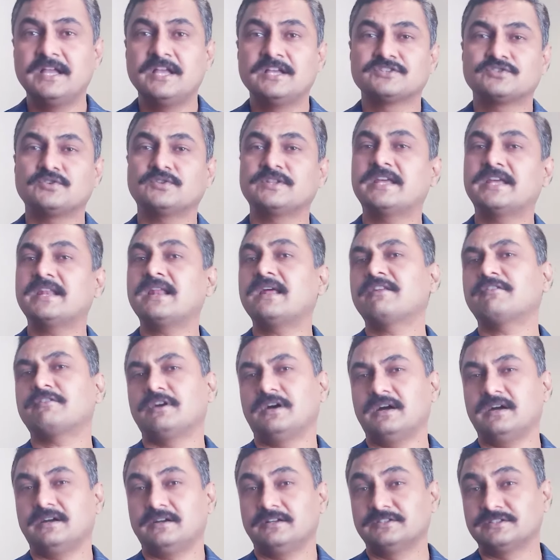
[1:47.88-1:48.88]
So there
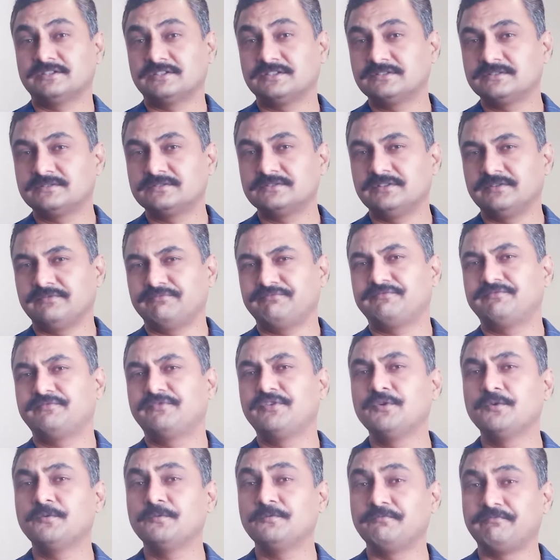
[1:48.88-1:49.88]
are
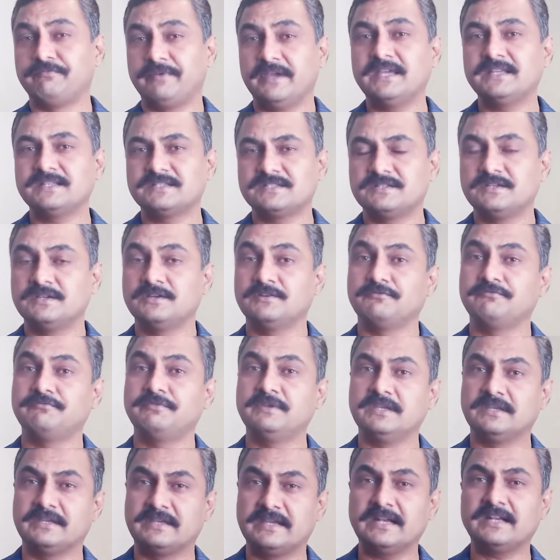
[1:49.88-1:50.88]
few ways
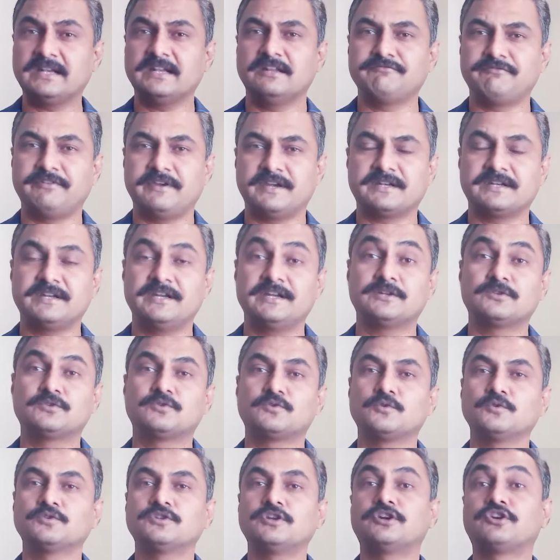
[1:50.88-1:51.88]
we get infected
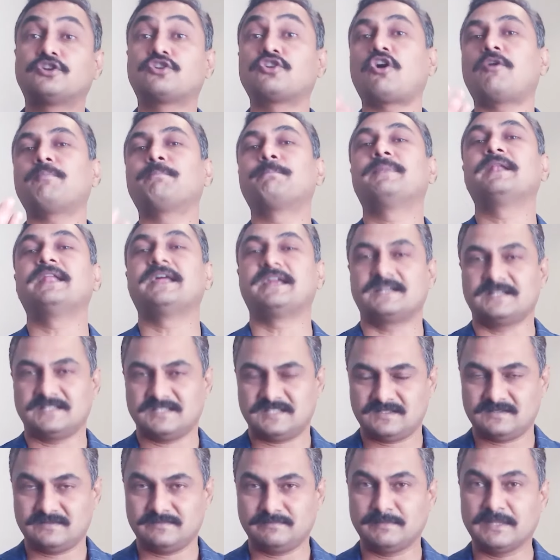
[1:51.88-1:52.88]
through the
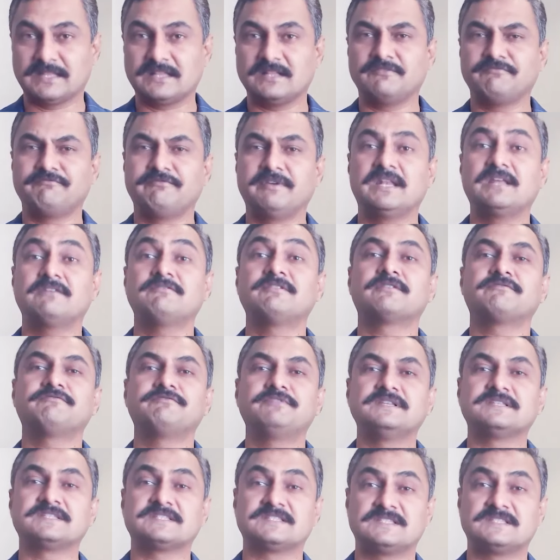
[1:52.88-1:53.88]
droplets. Matlab, whenever
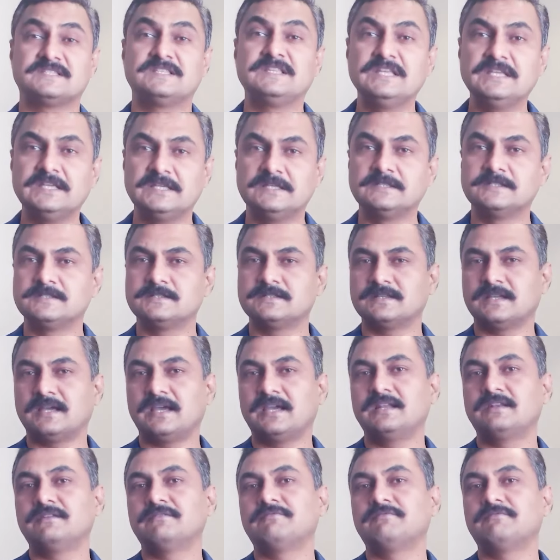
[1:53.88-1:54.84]
we sneeze and